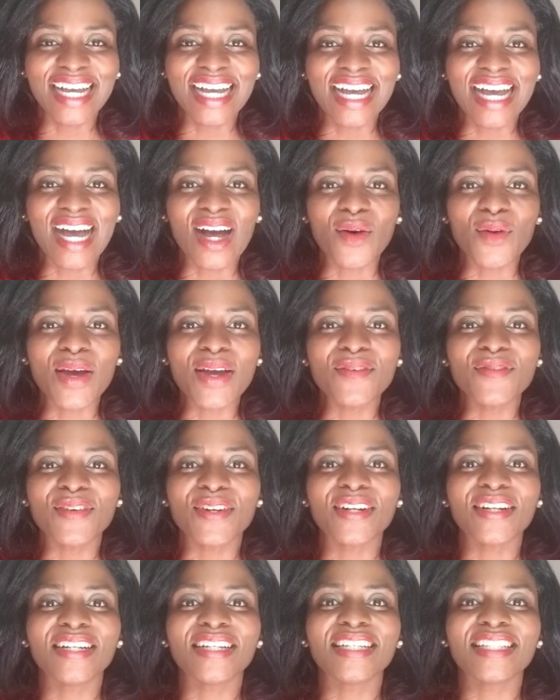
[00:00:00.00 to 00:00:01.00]

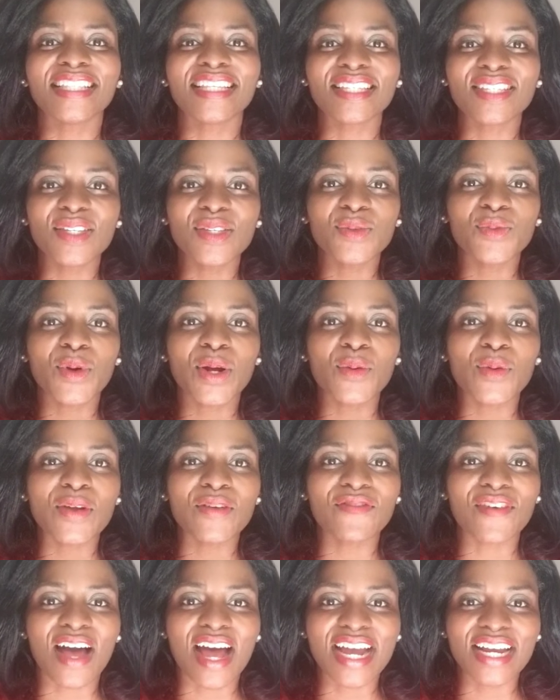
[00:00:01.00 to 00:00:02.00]
However, this is where we
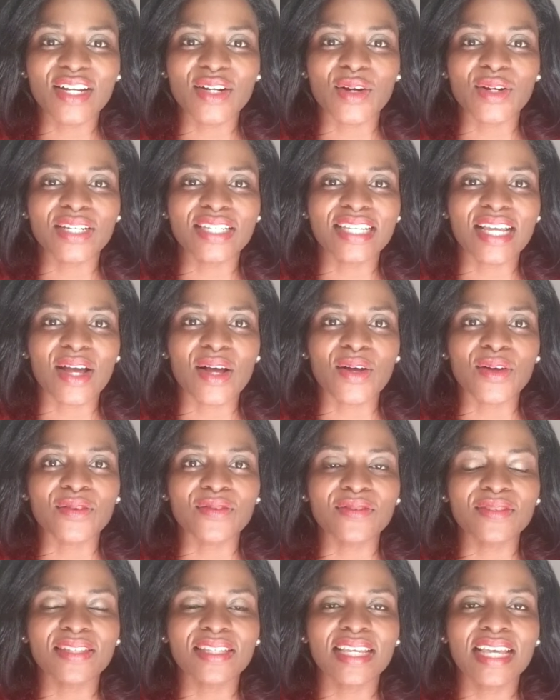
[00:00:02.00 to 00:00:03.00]
find
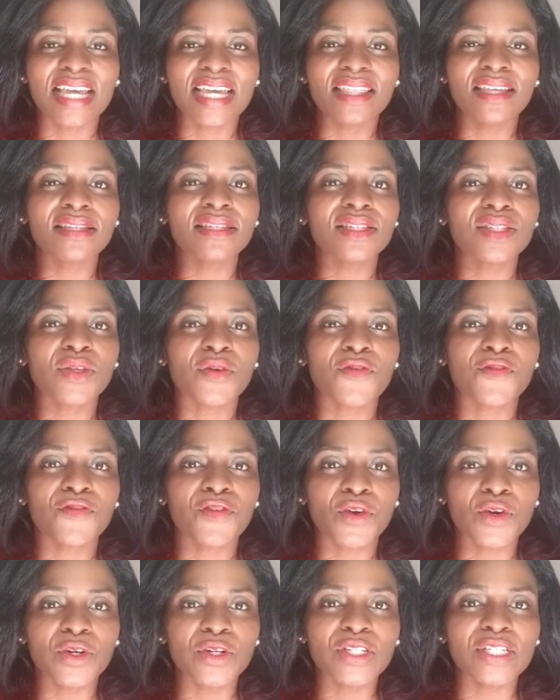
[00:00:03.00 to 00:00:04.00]
ourselves. This is the
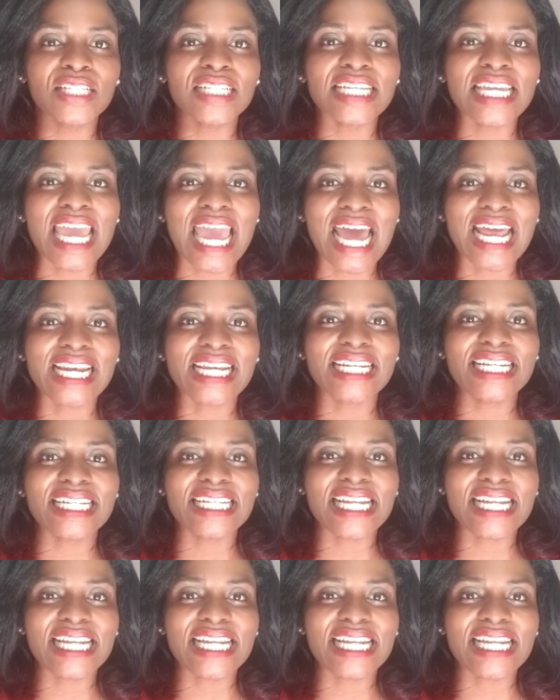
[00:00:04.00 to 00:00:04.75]
first Canada